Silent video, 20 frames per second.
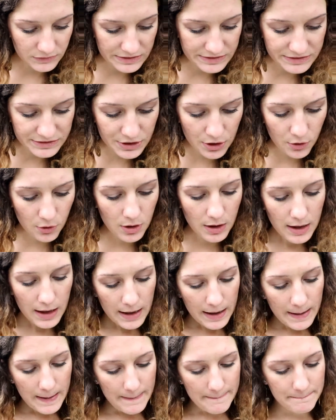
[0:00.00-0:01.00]
So
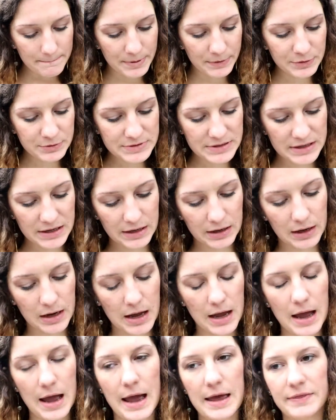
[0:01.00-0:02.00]
building
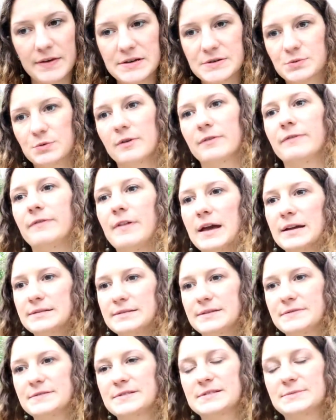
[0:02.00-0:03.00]
this
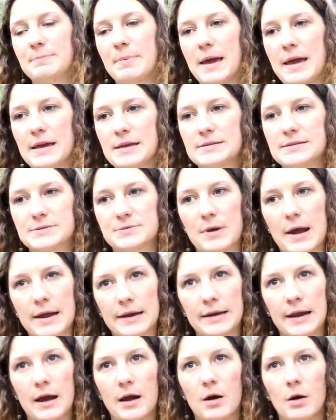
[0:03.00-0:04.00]
reflective space
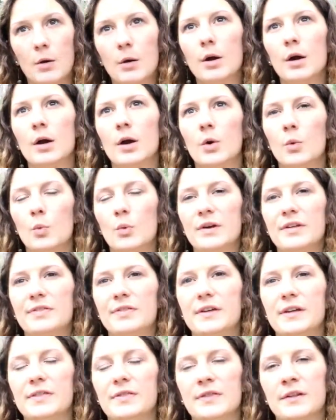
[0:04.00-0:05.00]
right now
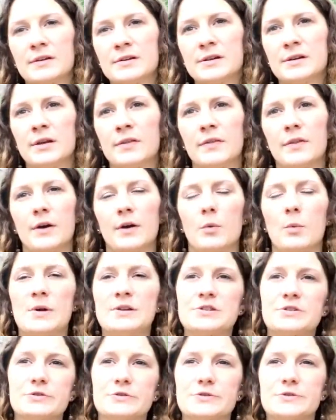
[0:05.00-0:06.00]
within the
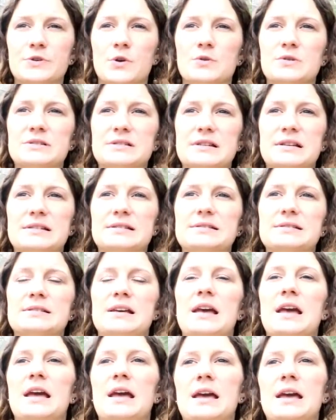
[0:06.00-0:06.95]
winter solstice